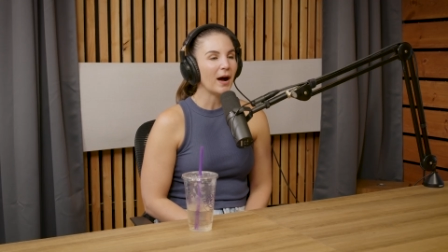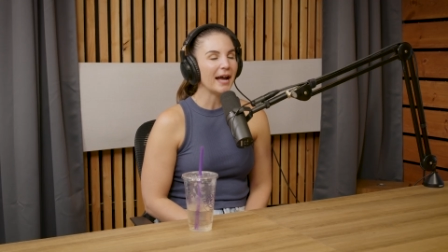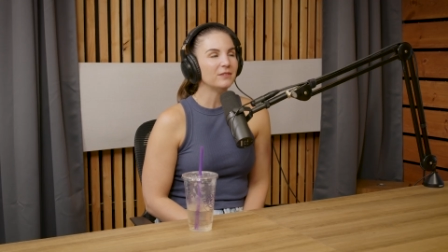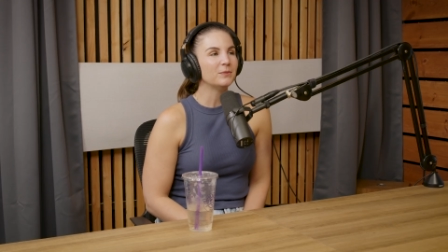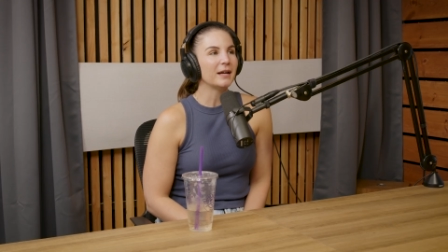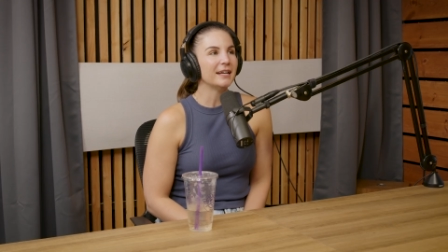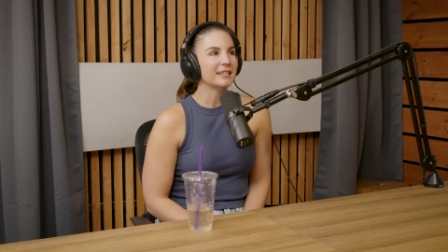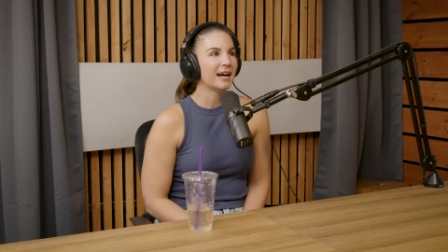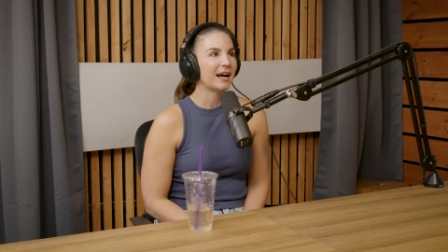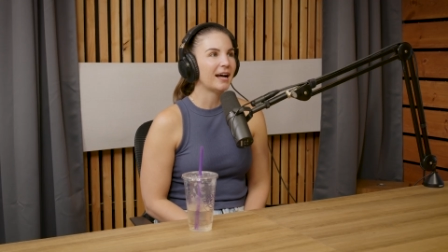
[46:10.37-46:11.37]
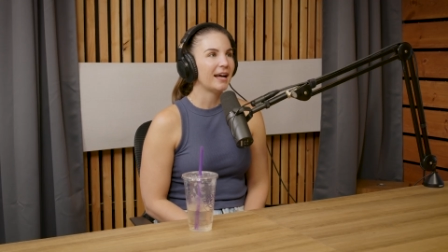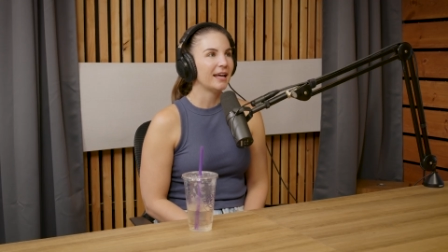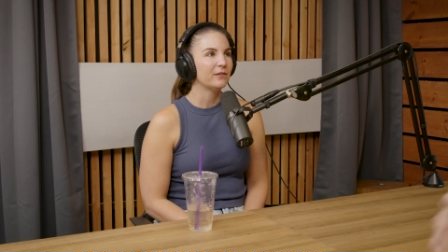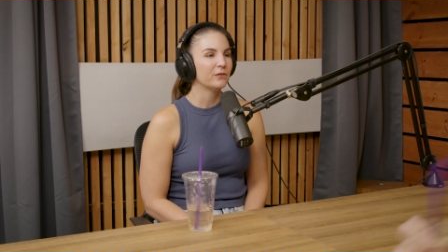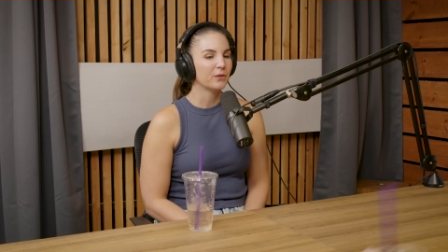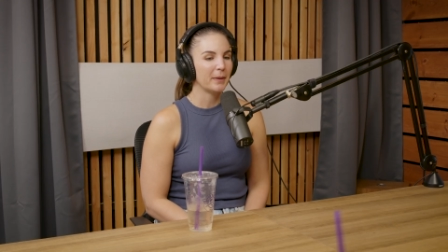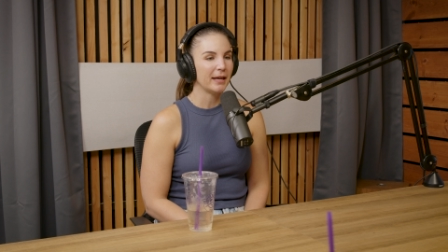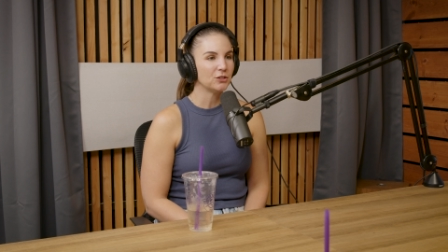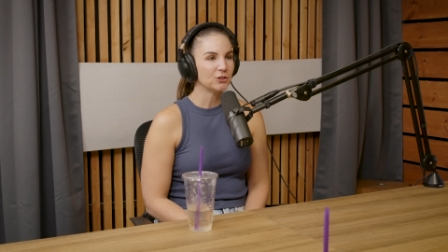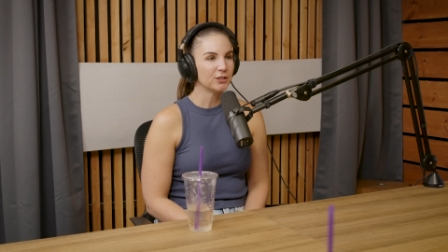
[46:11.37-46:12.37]
I've gotten high for
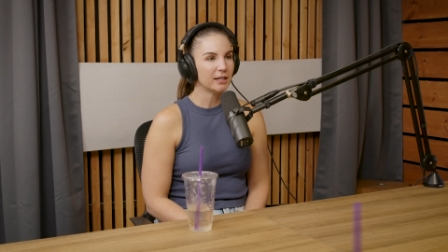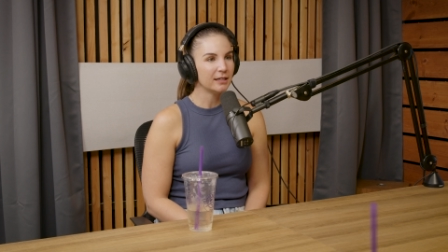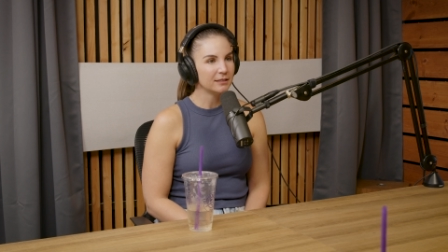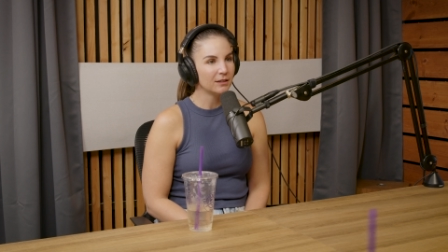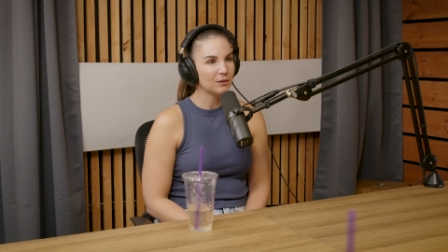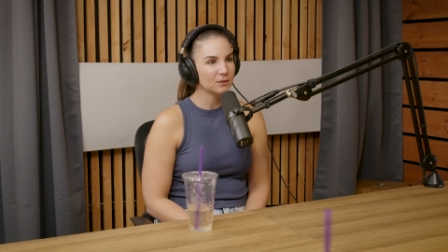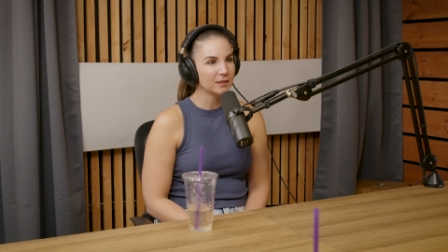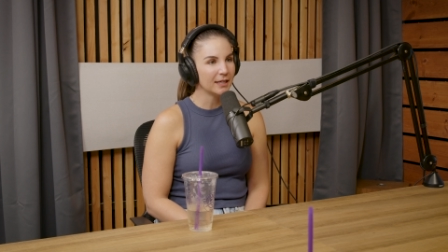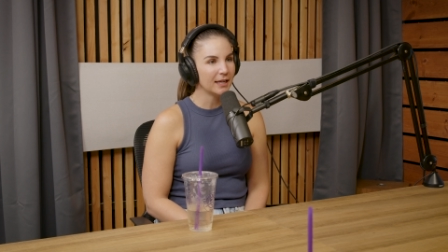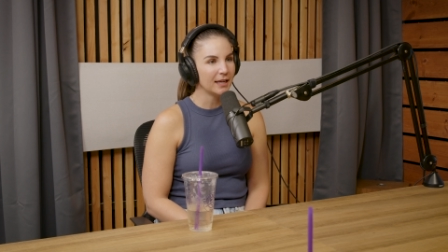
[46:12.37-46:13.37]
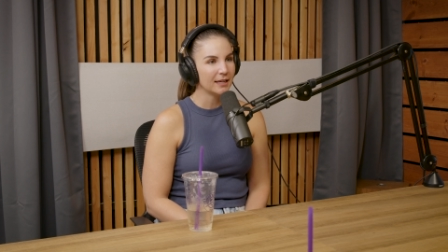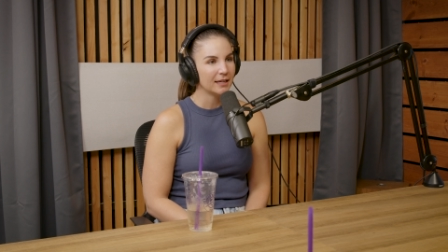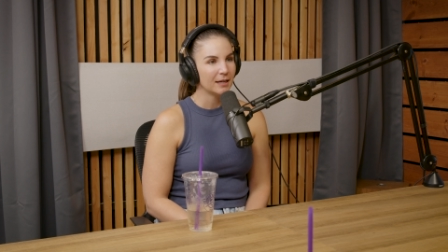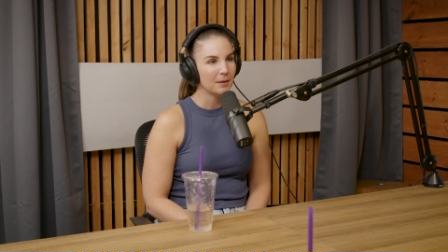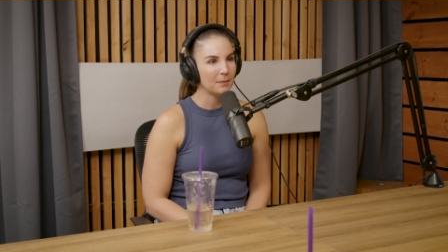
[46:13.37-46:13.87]
Patreon only. But,